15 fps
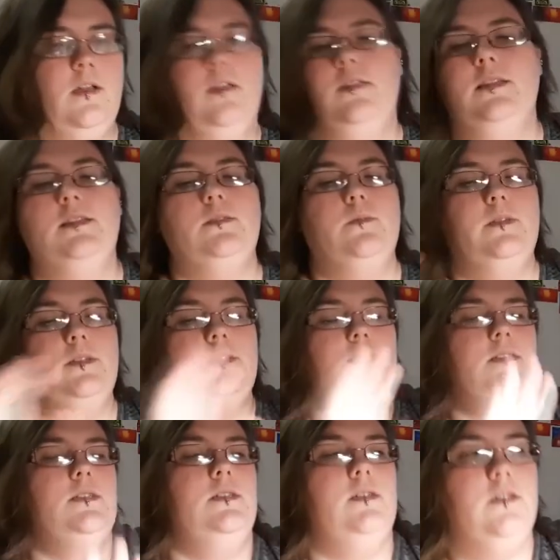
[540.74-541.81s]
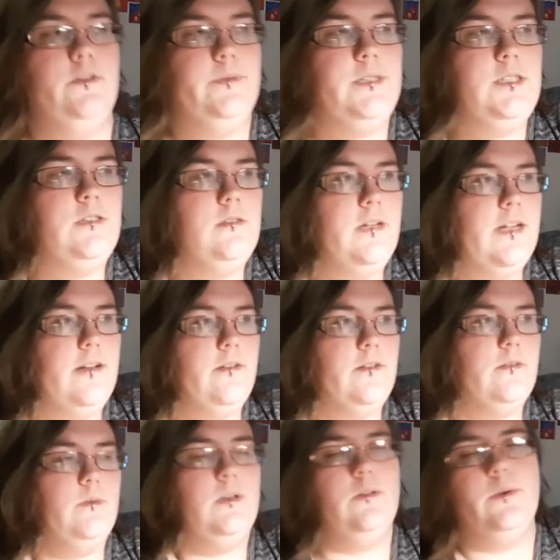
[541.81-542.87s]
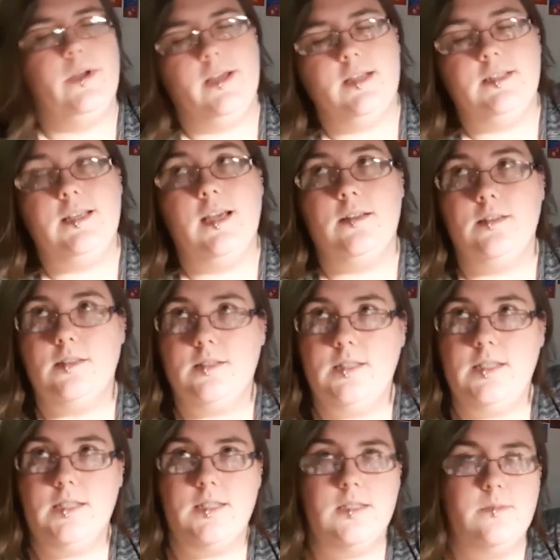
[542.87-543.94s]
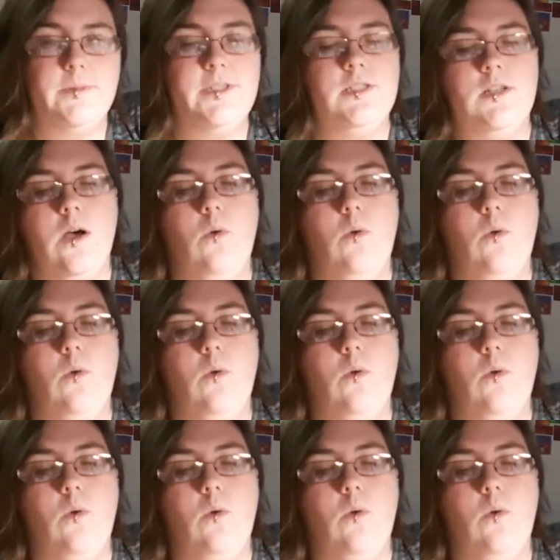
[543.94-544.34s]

This one isn't an original character. Well, okay, technically it is, but it's not